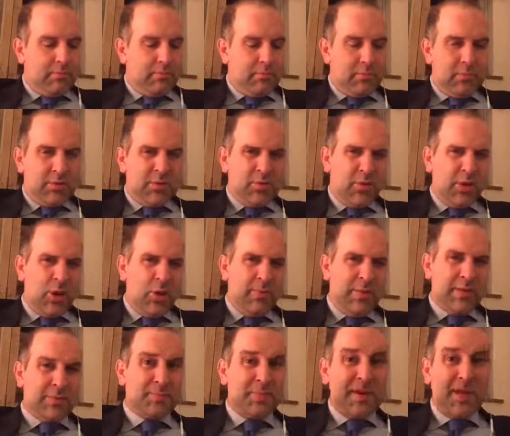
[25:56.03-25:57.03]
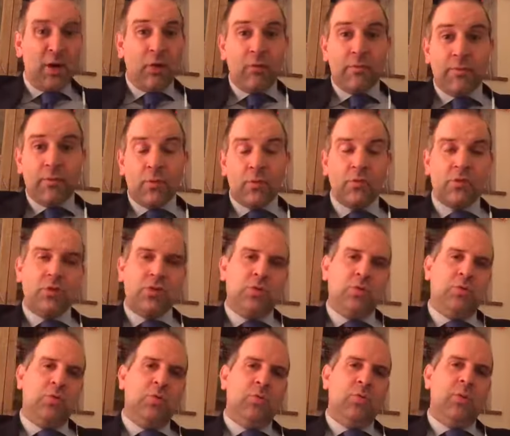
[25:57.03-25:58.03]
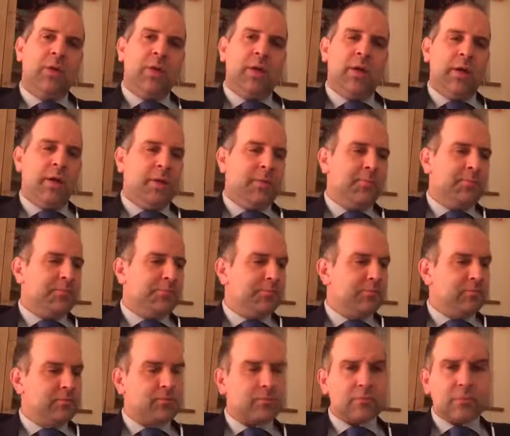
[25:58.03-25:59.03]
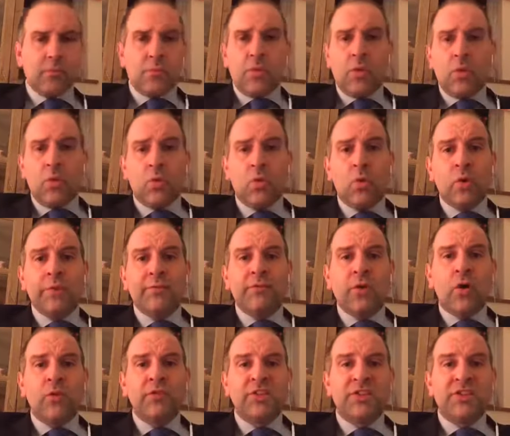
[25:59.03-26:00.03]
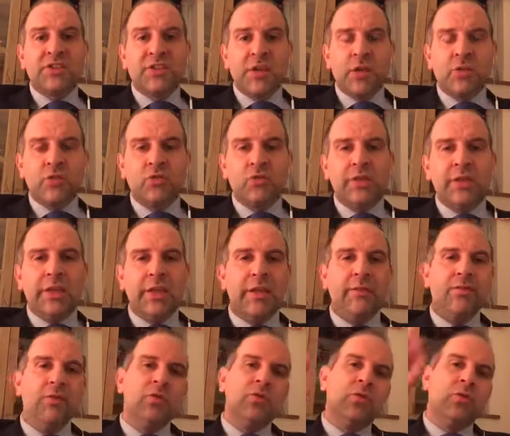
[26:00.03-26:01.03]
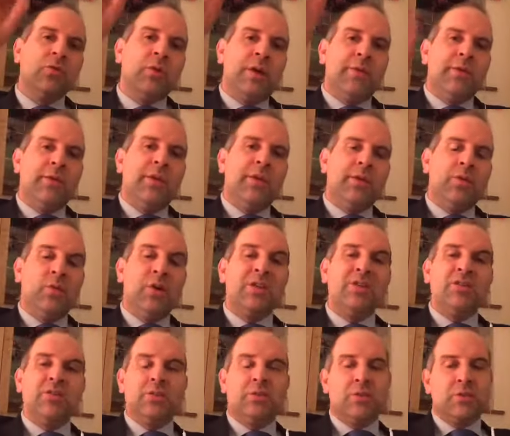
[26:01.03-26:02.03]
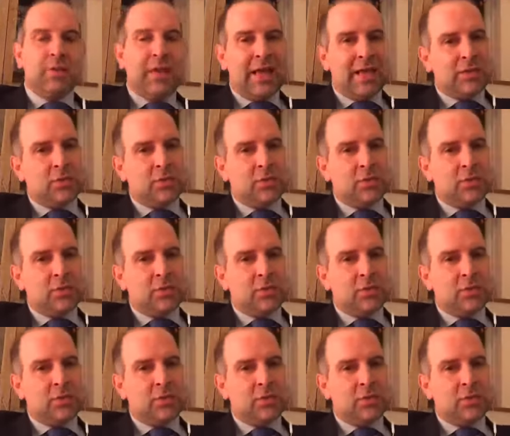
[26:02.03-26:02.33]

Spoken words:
So I hope that's been helpful to all involved in sundry. If you do have any questions, as